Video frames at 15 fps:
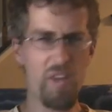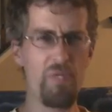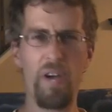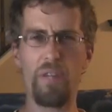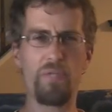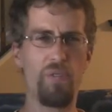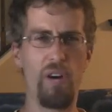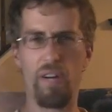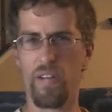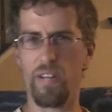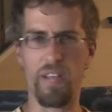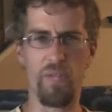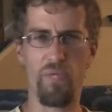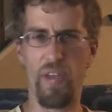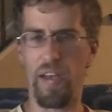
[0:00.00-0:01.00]
even though I was wrong, I'll
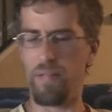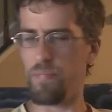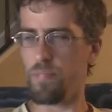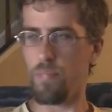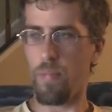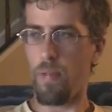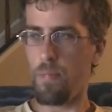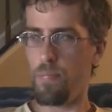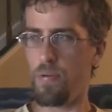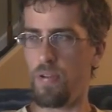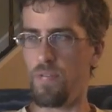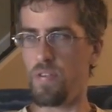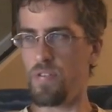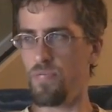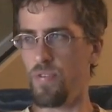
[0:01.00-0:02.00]
leave that
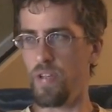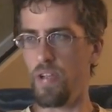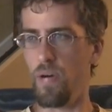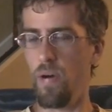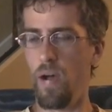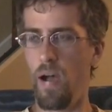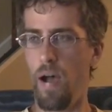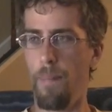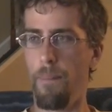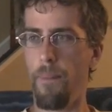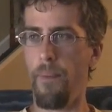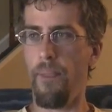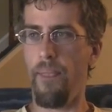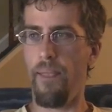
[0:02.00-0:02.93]
previous video up.